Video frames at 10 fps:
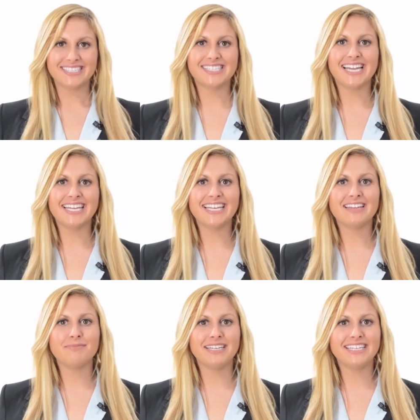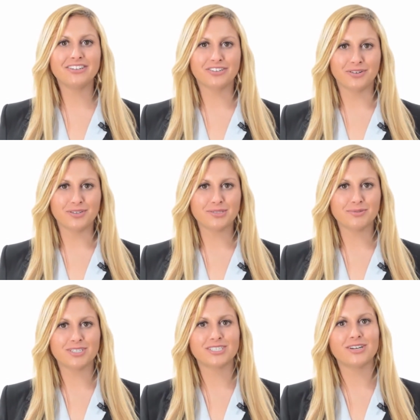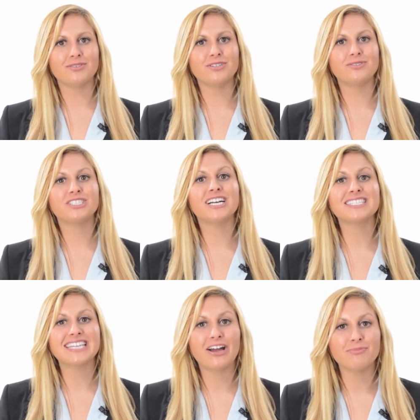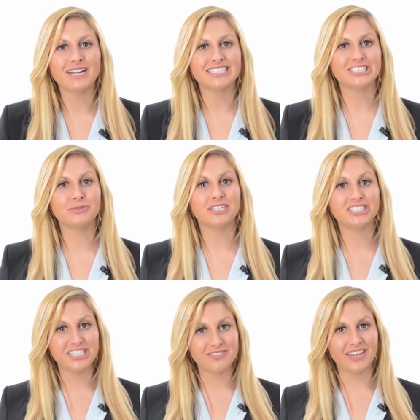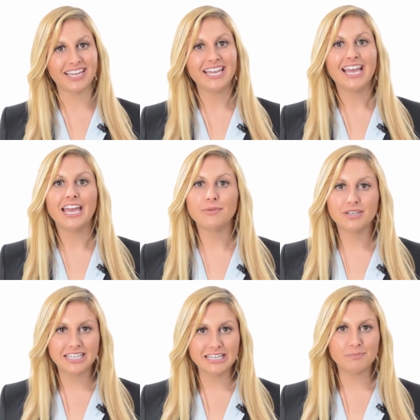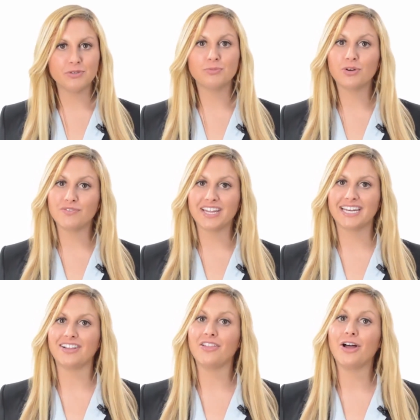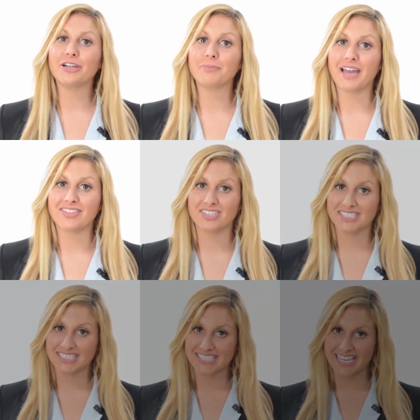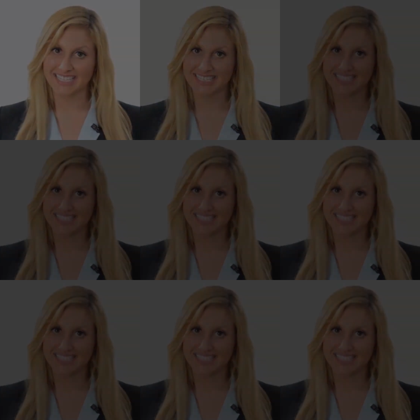Setting and meeting your goals will show you just how much you are achieving and will keep you motivated along your path to success.